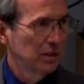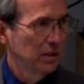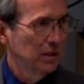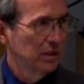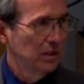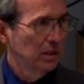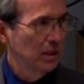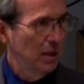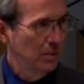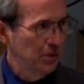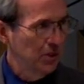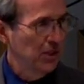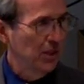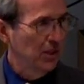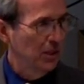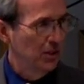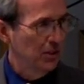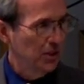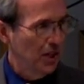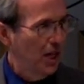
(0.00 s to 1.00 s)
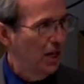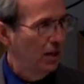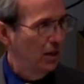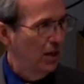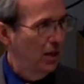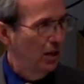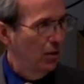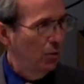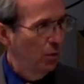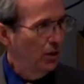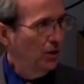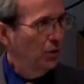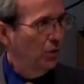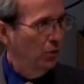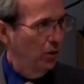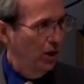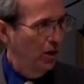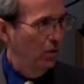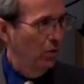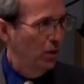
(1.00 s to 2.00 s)
I'm serious. Uh, what
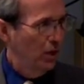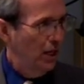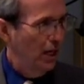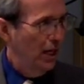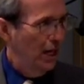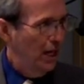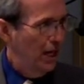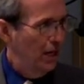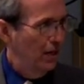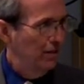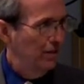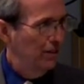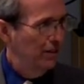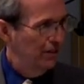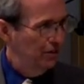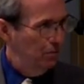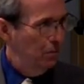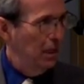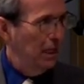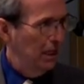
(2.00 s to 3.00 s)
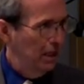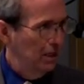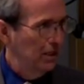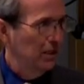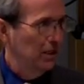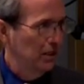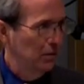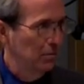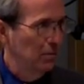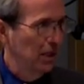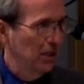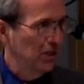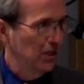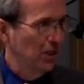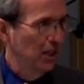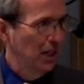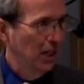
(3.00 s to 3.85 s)
career would I have if man didn't mess it?